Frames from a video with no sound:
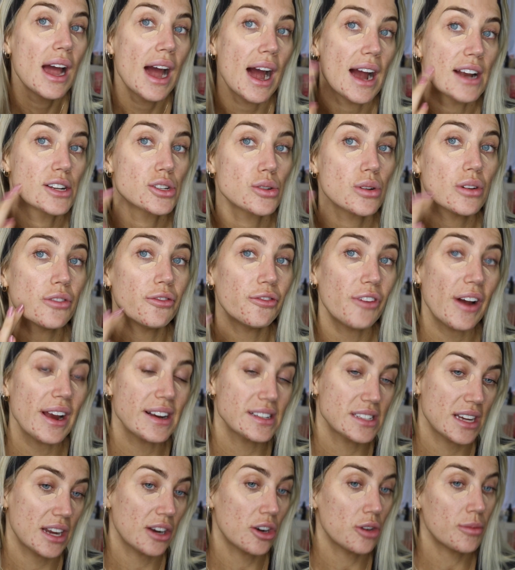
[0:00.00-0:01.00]
I do a
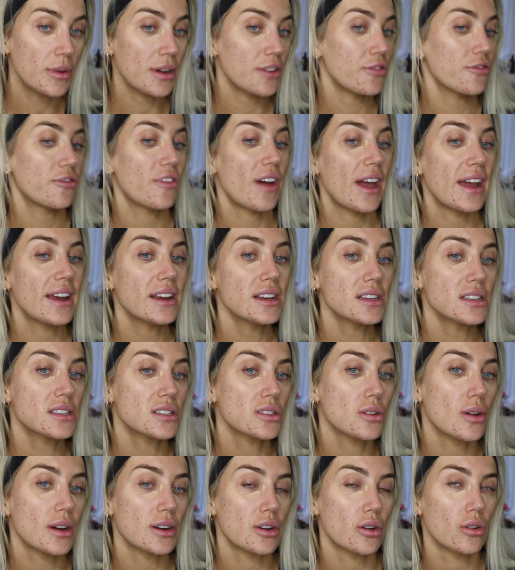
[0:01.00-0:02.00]
fake tan on my face
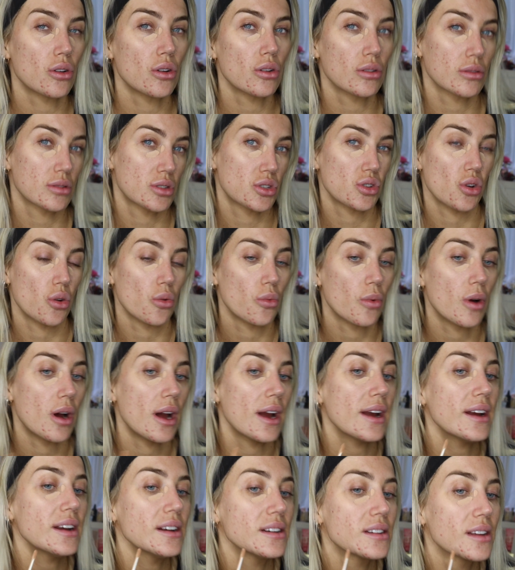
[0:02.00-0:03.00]
so I don't look so
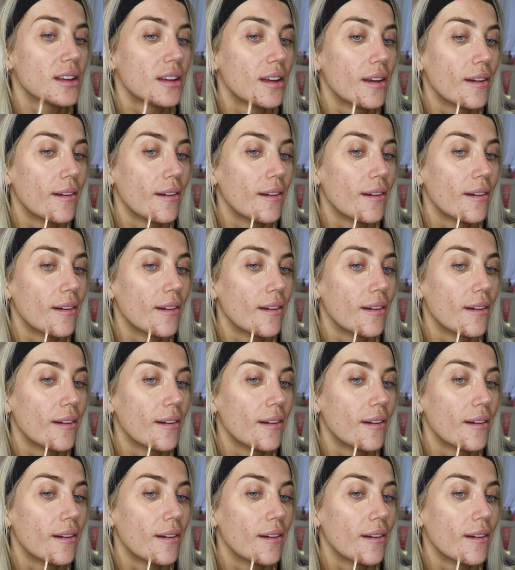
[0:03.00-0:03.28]
white.